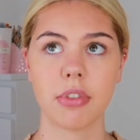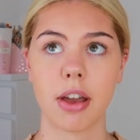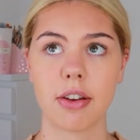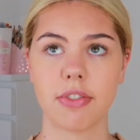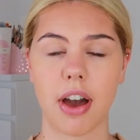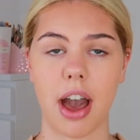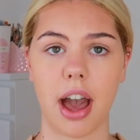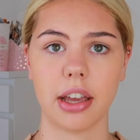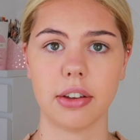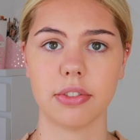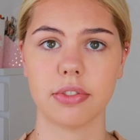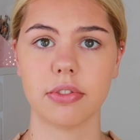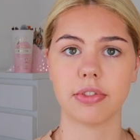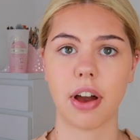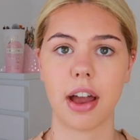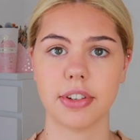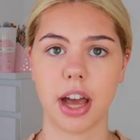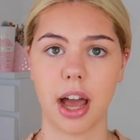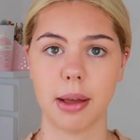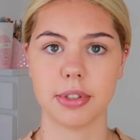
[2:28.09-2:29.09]

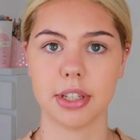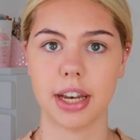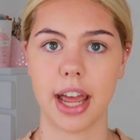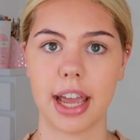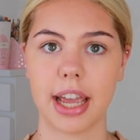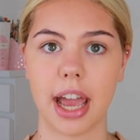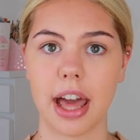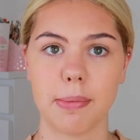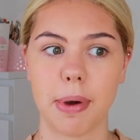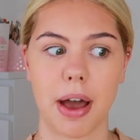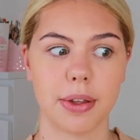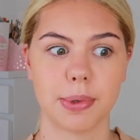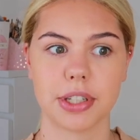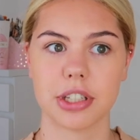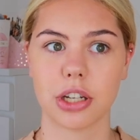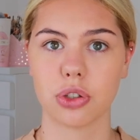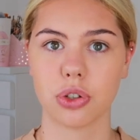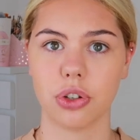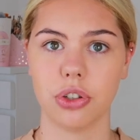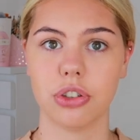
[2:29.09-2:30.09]
five times today at maths because I
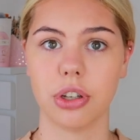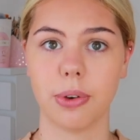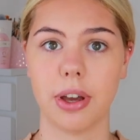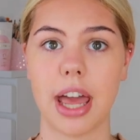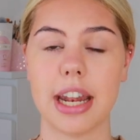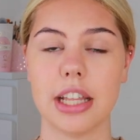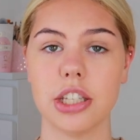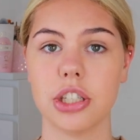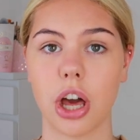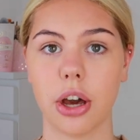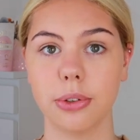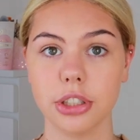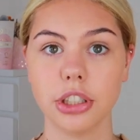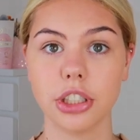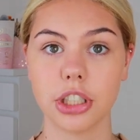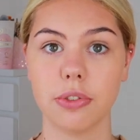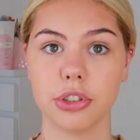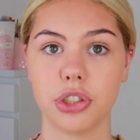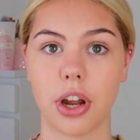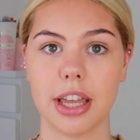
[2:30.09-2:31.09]
just couldn't do it, and it's so
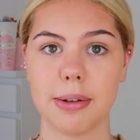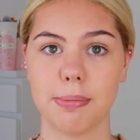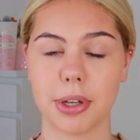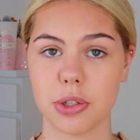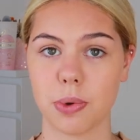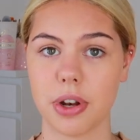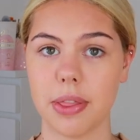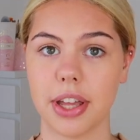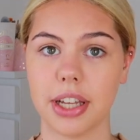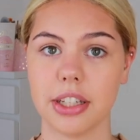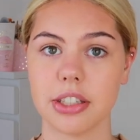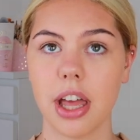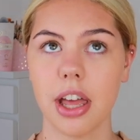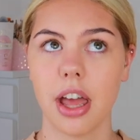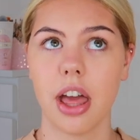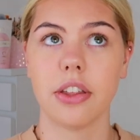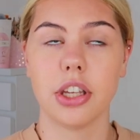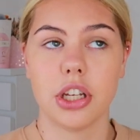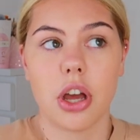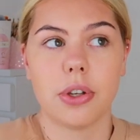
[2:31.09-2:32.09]
frustrating because one of the things
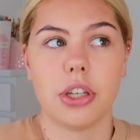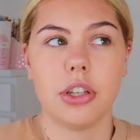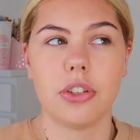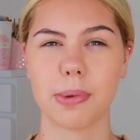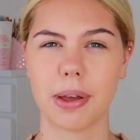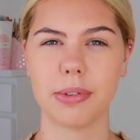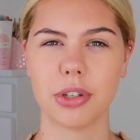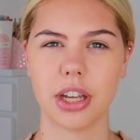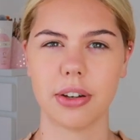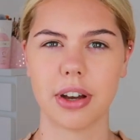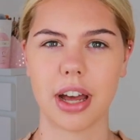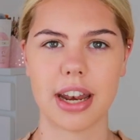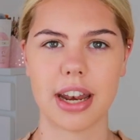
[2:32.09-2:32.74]
you know you used to have to do.